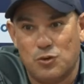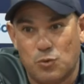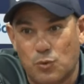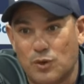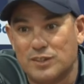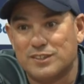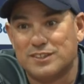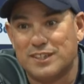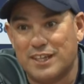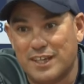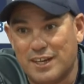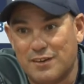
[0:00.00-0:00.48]

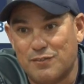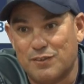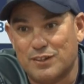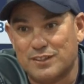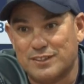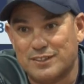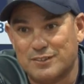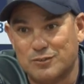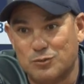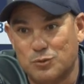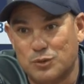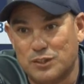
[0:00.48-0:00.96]
what's ahead of
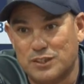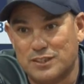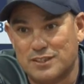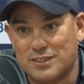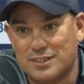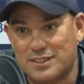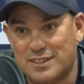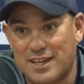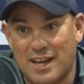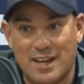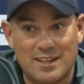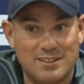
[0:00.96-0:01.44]
us.
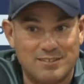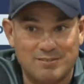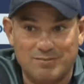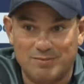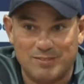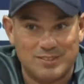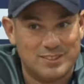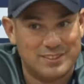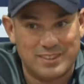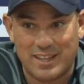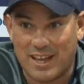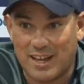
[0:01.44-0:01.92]
What's done
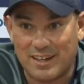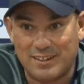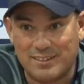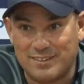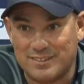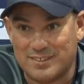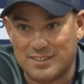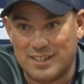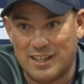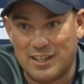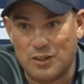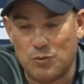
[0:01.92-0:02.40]
is done.
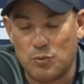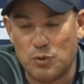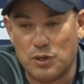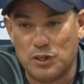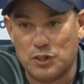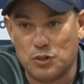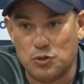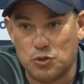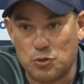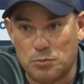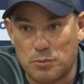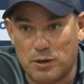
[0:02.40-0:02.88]
There's nothing we
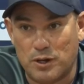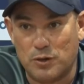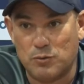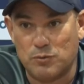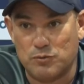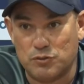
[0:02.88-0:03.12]
can do about it.